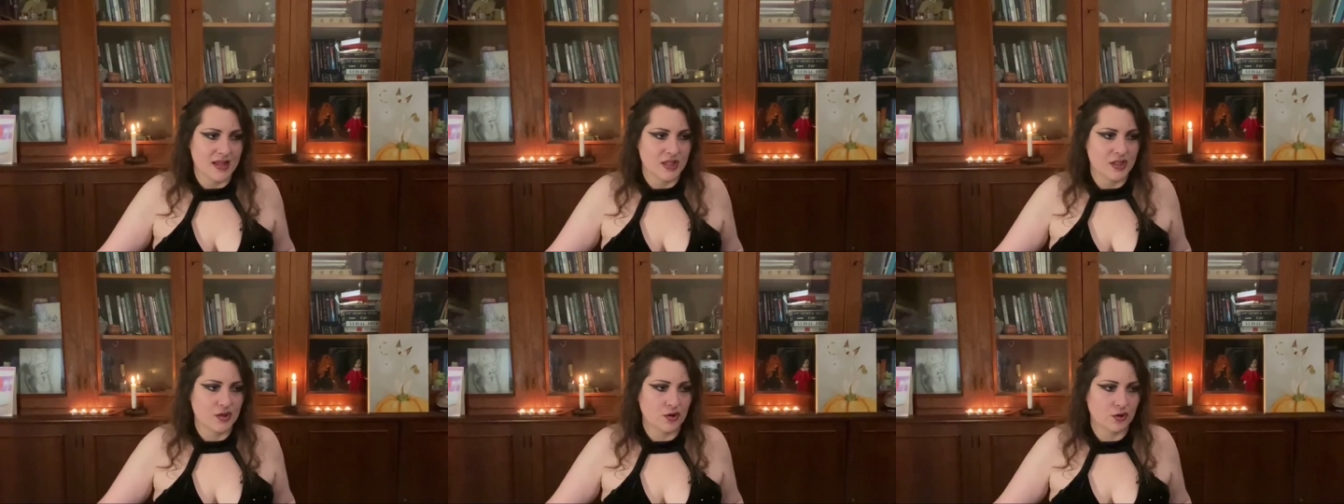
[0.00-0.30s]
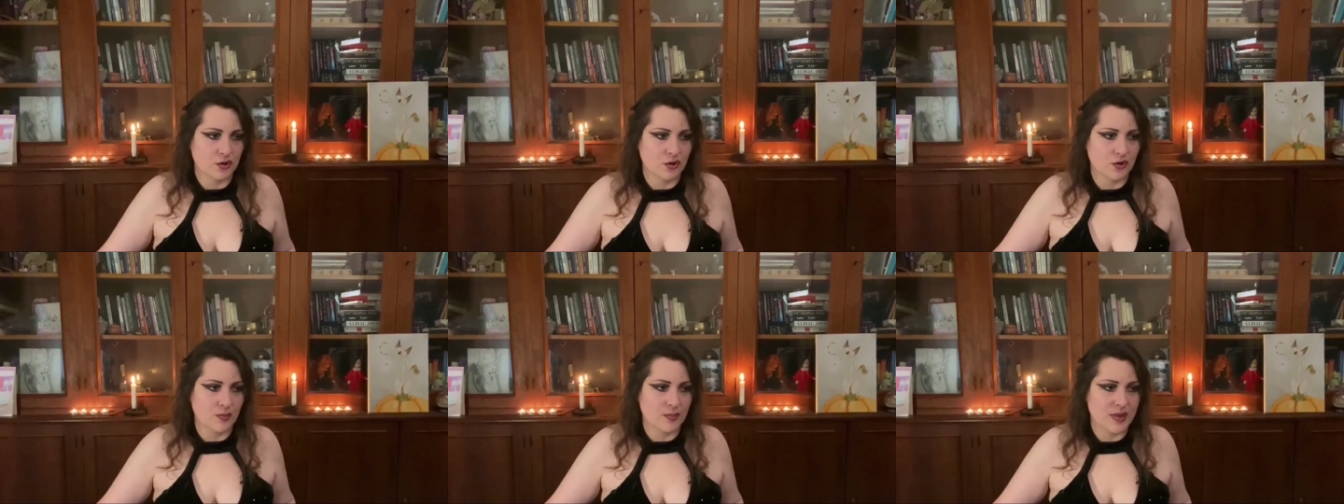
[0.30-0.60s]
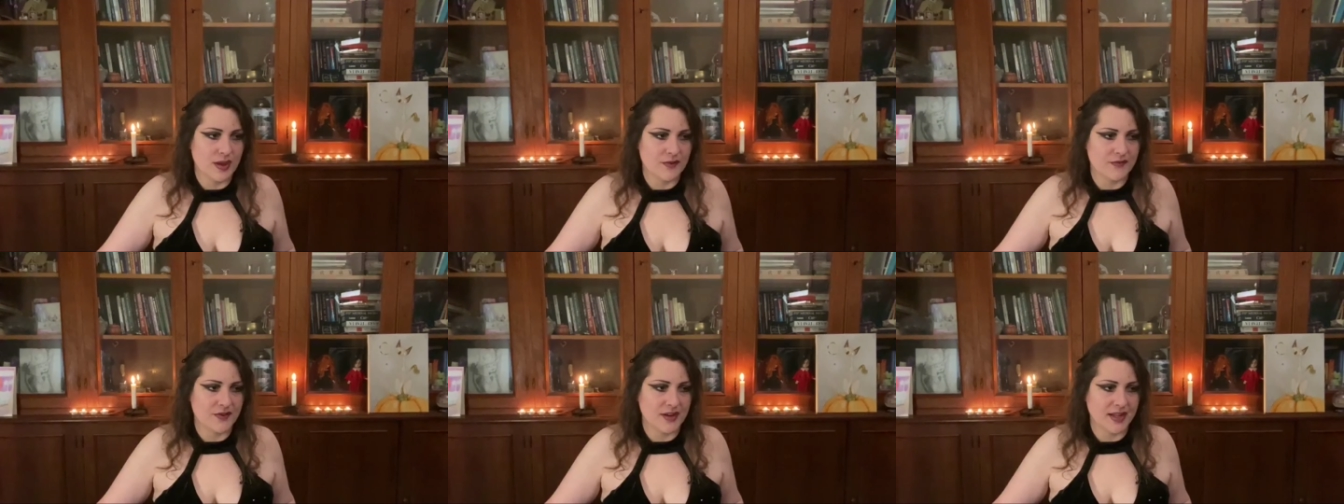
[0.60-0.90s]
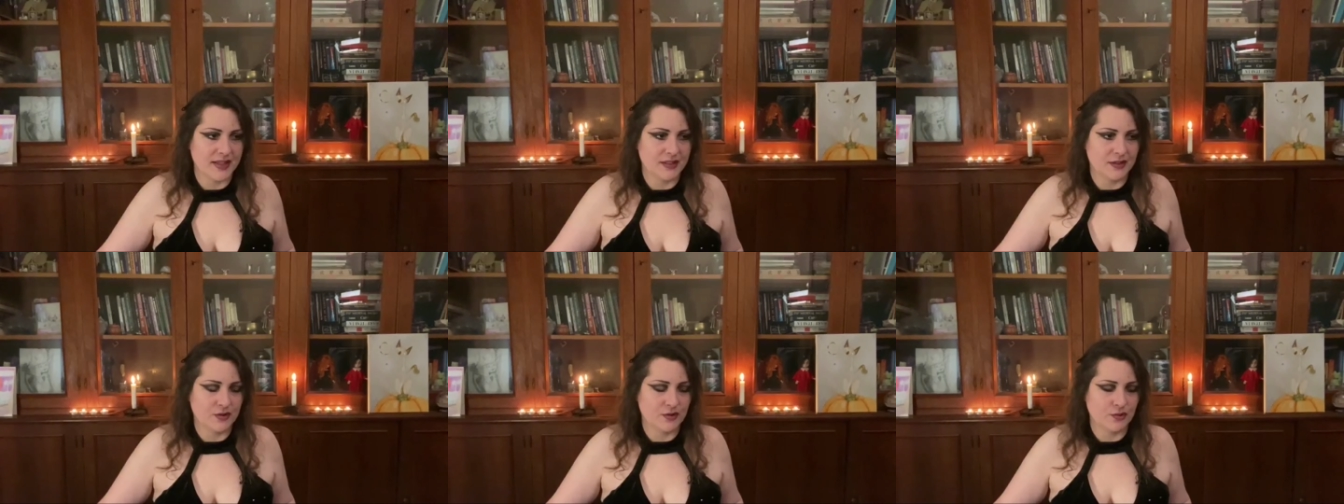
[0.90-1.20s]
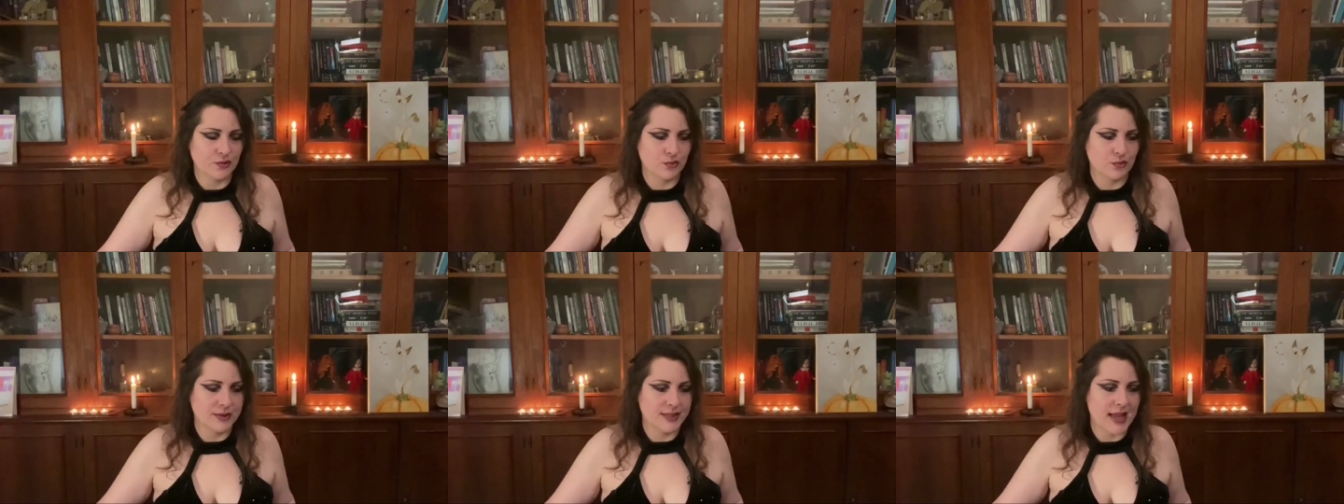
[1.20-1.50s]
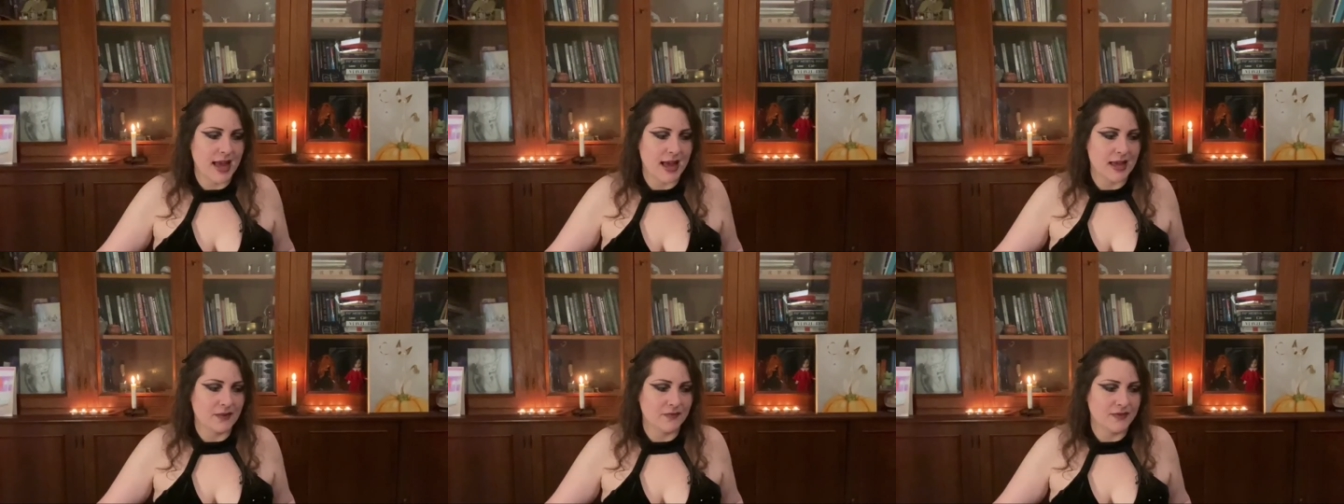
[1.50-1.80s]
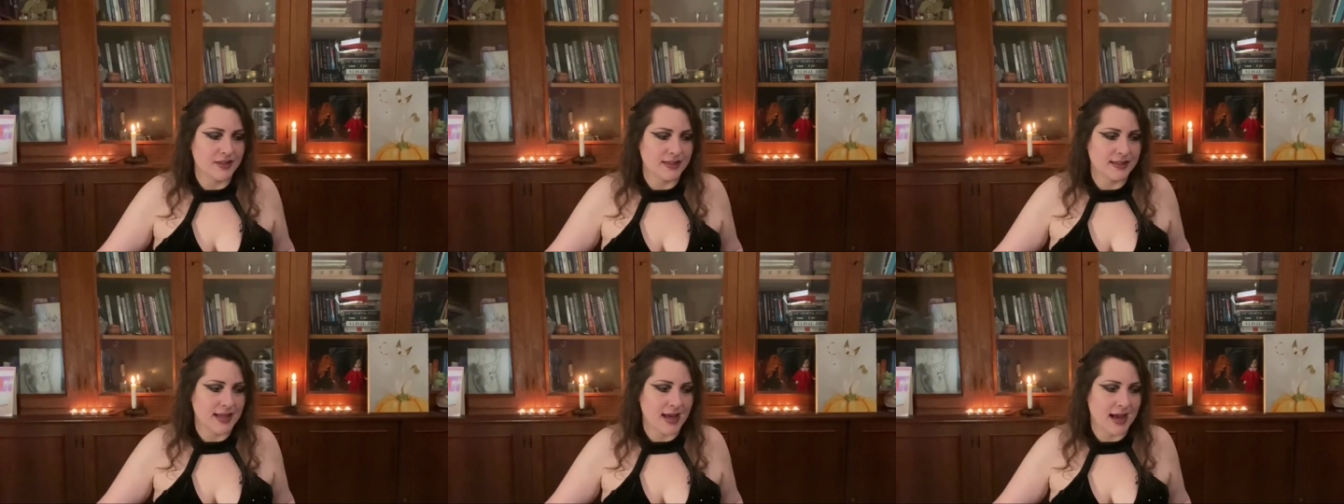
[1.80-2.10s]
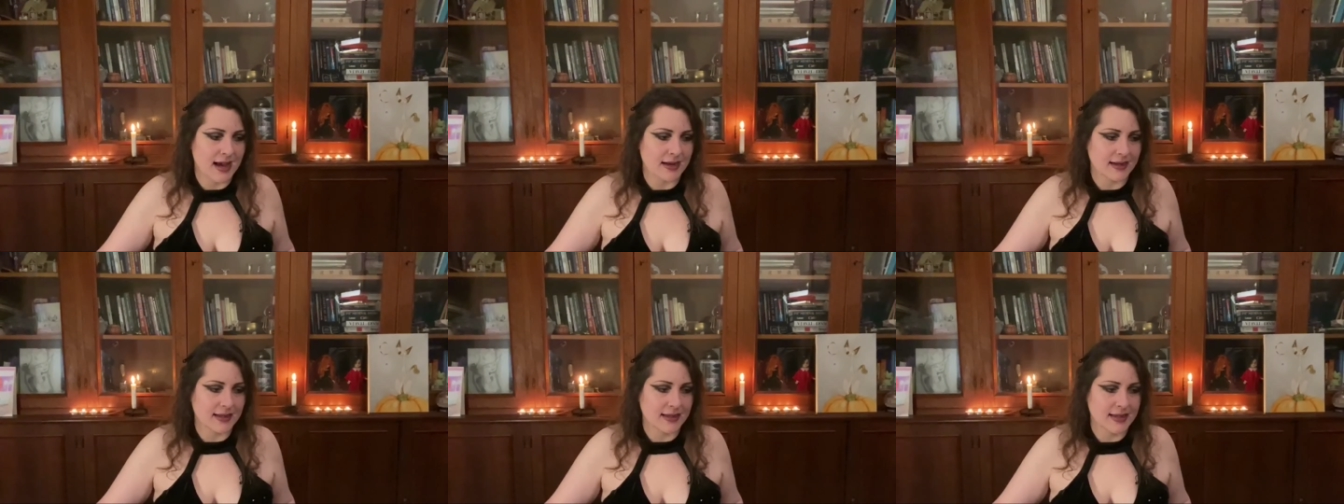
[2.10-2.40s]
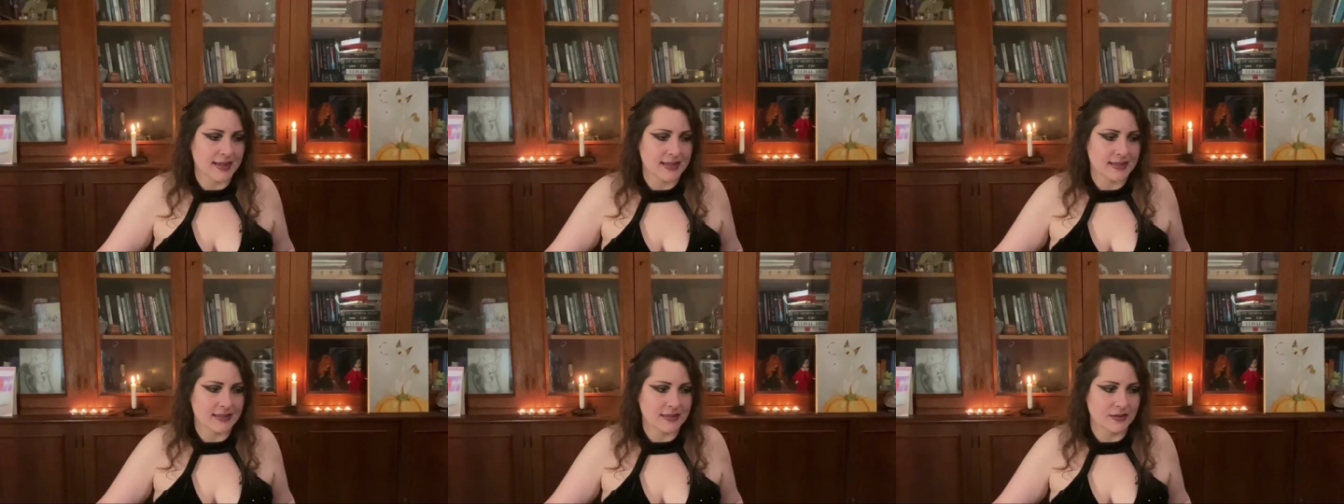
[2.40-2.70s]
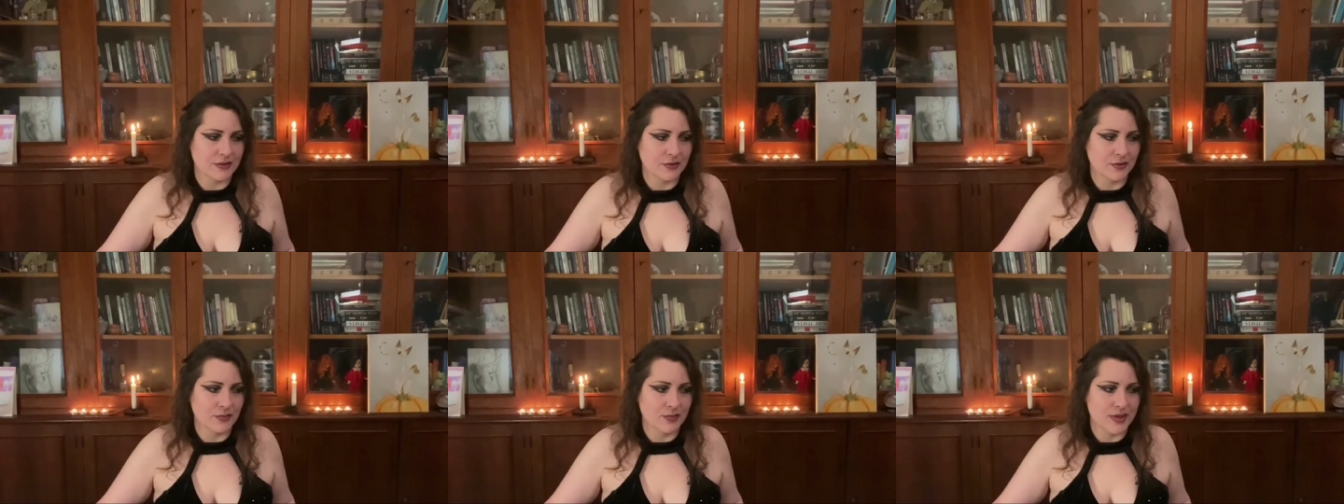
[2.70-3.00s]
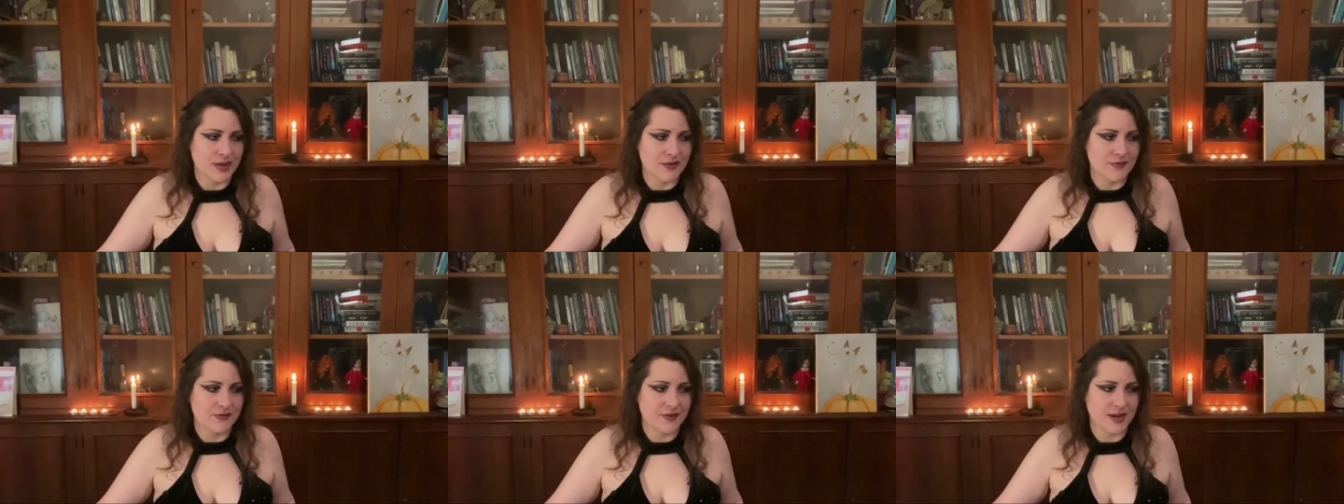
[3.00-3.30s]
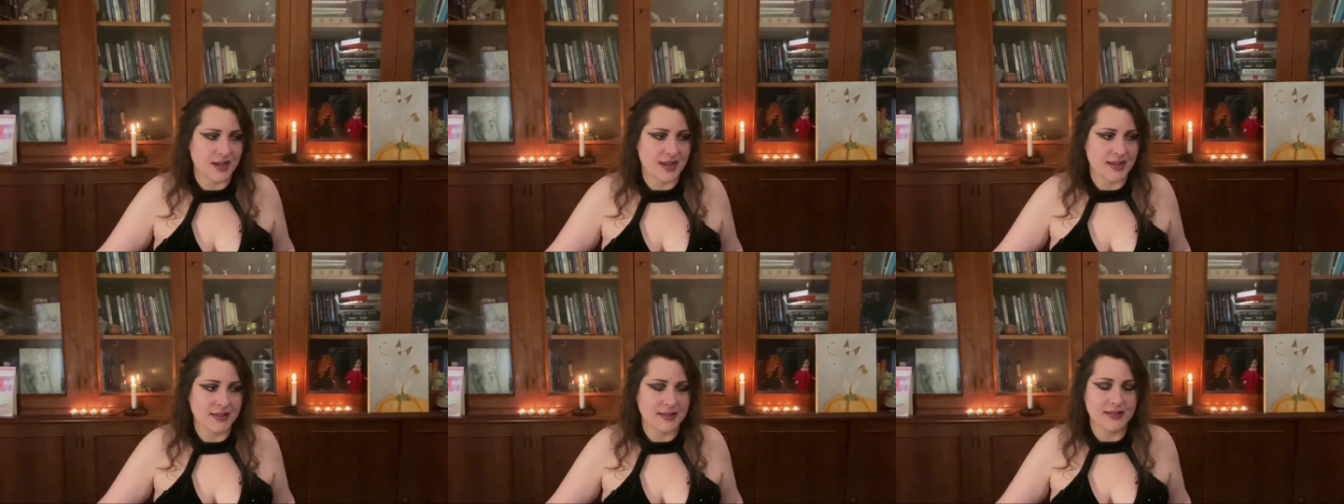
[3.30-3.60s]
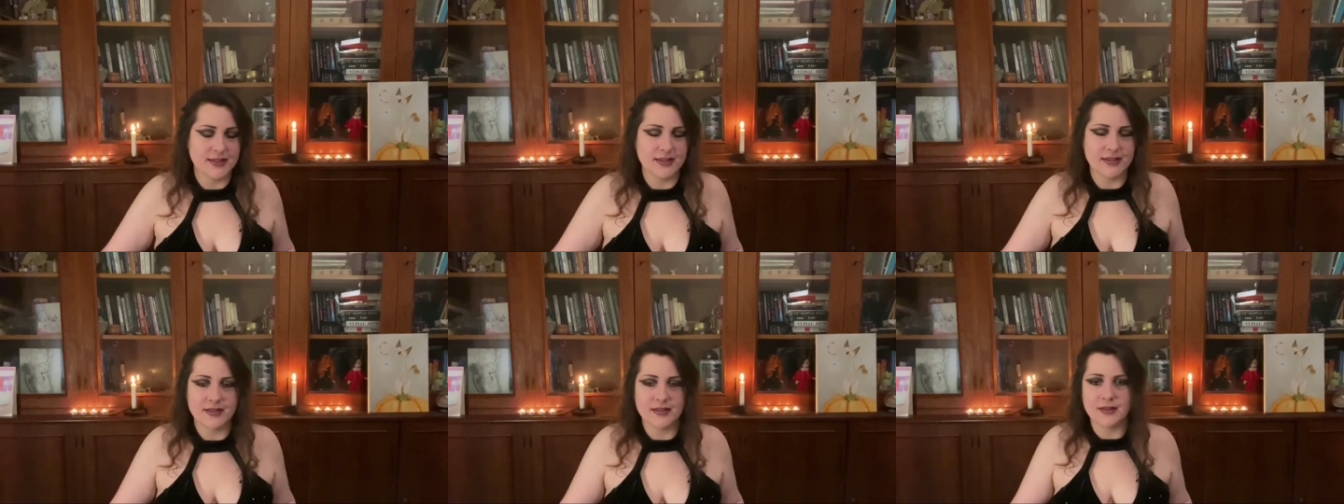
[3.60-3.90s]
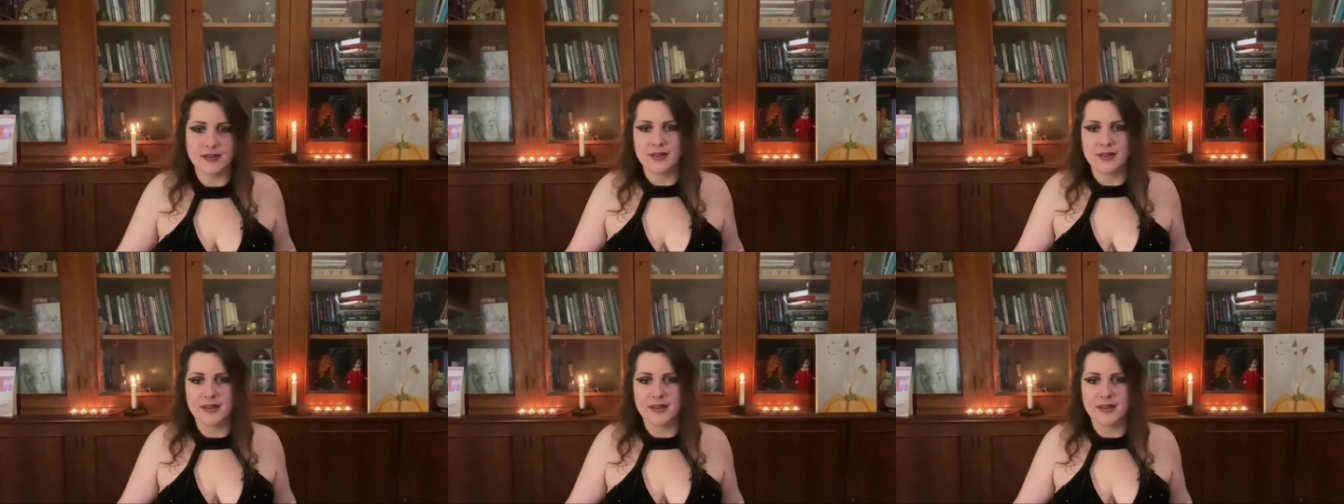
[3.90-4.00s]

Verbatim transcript: So don't be afraid to delve in darkness, don't be afraid